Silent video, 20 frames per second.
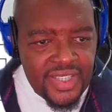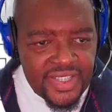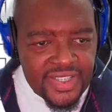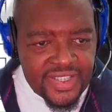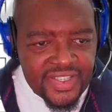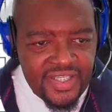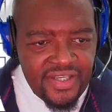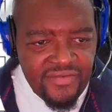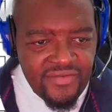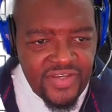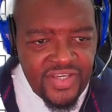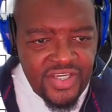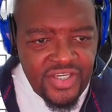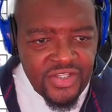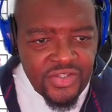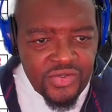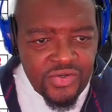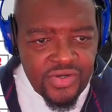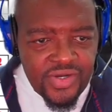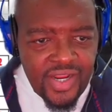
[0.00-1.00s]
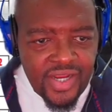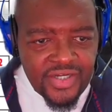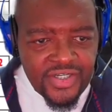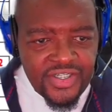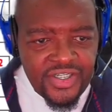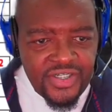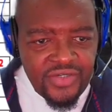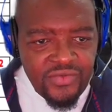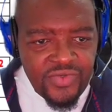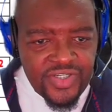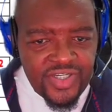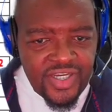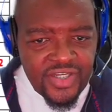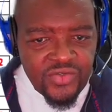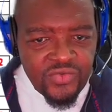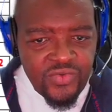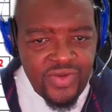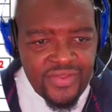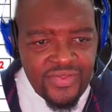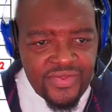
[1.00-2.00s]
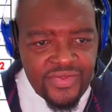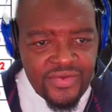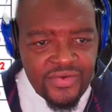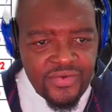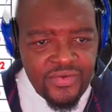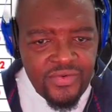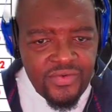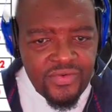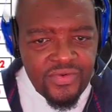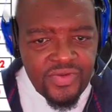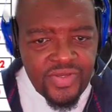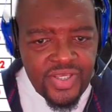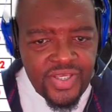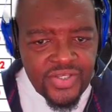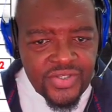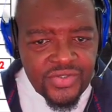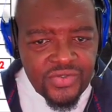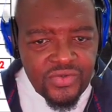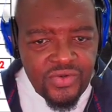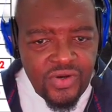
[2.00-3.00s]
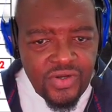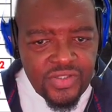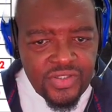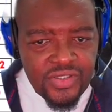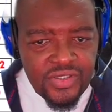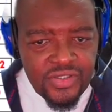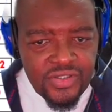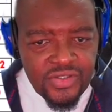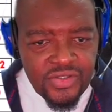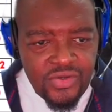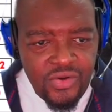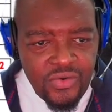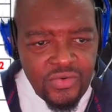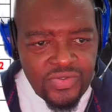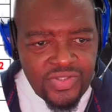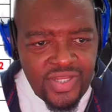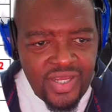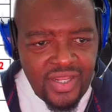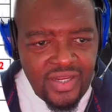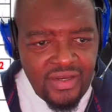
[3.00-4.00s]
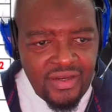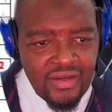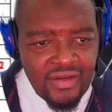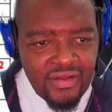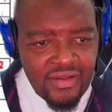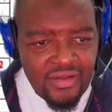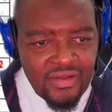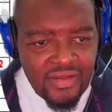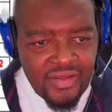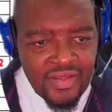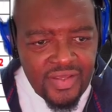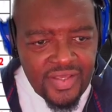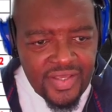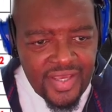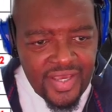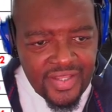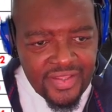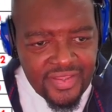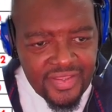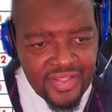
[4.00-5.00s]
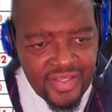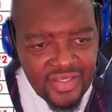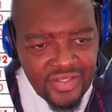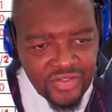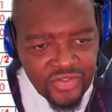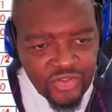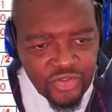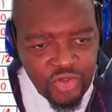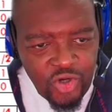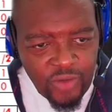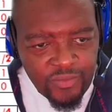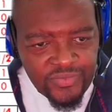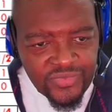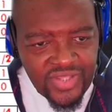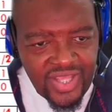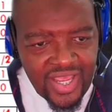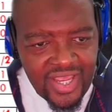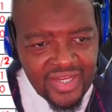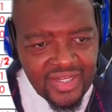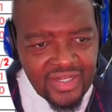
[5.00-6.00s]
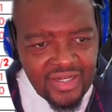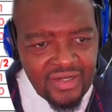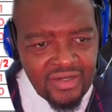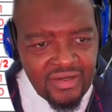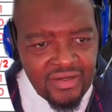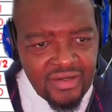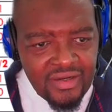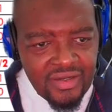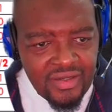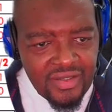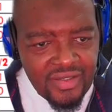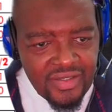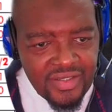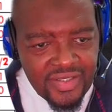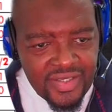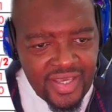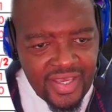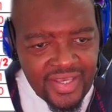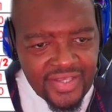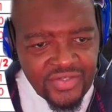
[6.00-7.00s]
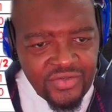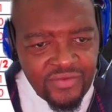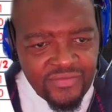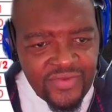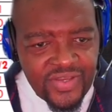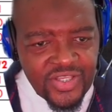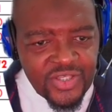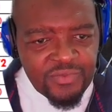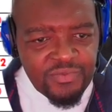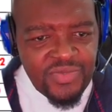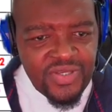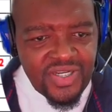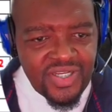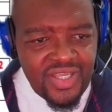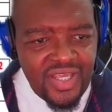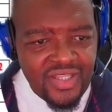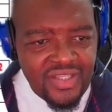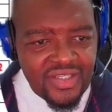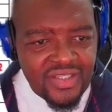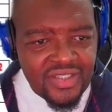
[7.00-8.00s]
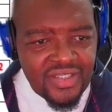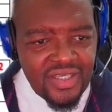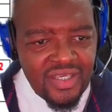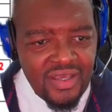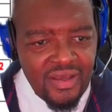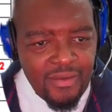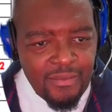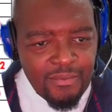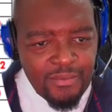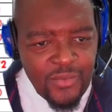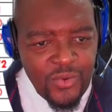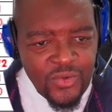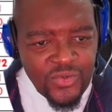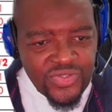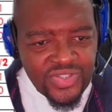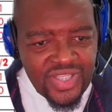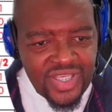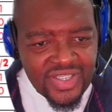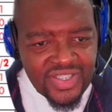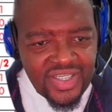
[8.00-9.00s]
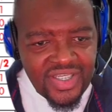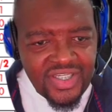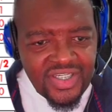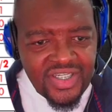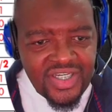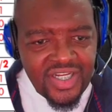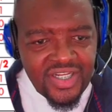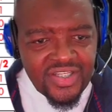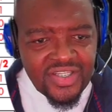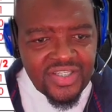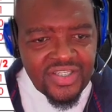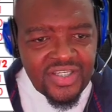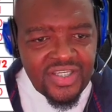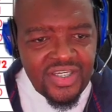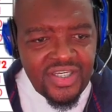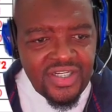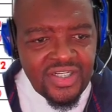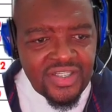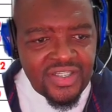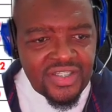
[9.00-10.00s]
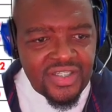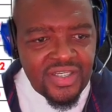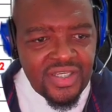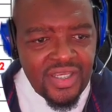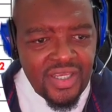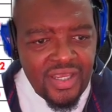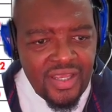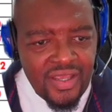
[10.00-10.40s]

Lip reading: CV introduction, we just went through. He scored total. He had his job title, years of experience, most essential skills,